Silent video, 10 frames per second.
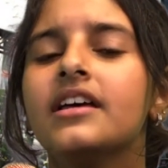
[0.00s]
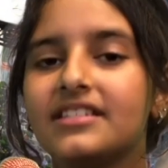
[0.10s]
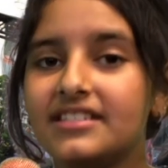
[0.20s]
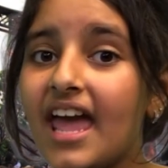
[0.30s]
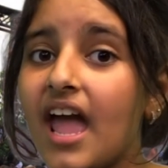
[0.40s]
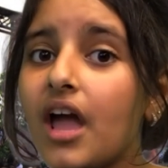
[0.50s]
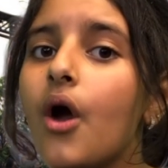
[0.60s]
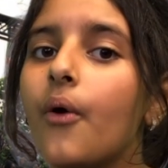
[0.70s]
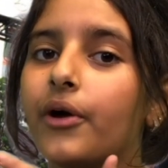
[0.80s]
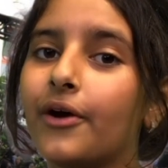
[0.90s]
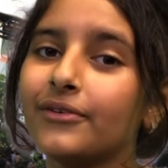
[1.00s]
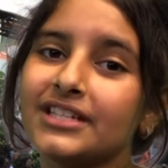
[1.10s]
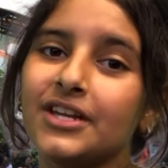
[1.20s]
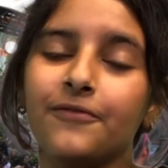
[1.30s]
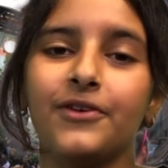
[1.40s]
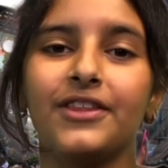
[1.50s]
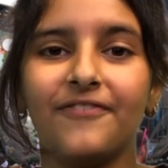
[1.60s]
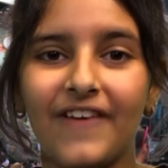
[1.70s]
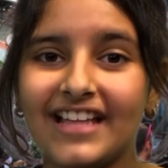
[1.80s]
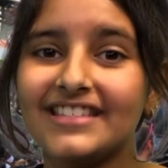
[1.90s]
Today, we're going to interview the
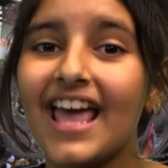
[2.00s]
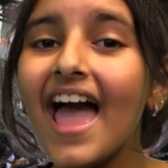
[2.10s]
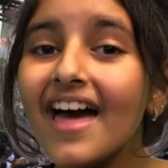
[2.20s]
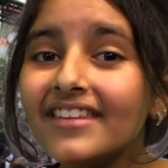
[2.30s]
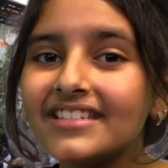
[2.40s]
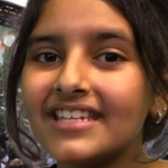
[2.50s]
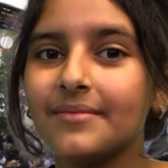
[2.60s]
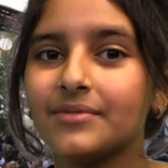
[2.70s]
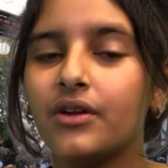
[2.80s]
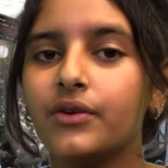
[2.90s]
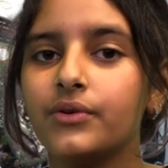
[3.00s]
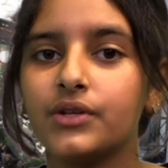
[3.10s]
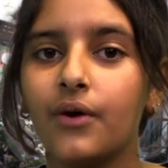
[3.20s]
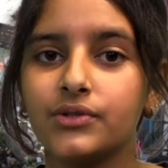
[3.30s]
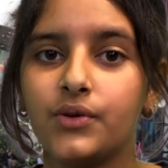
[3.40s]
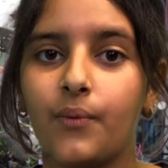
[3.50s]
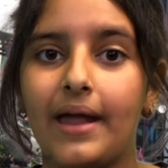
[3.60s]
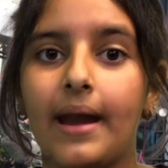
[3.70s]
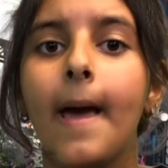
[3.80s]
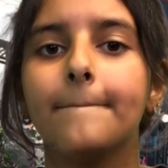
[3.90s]
fans and the teams on who's going to win.